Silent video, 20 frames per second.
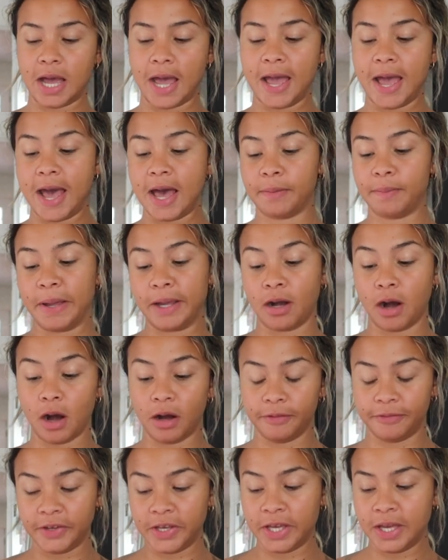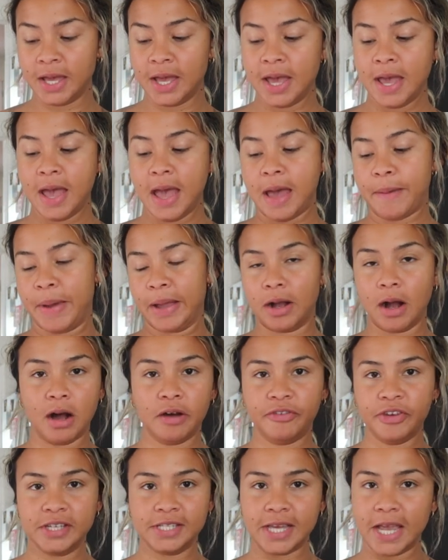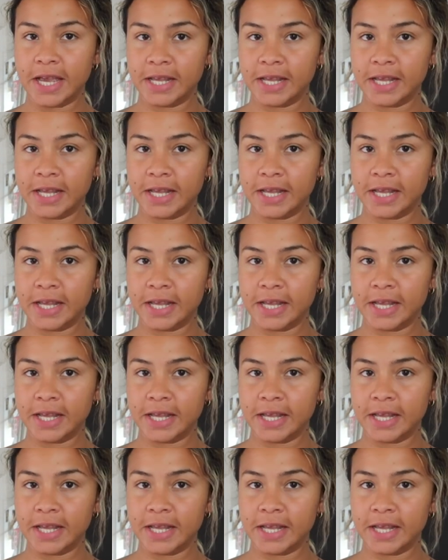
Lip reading: I had my coffee, and my coffee is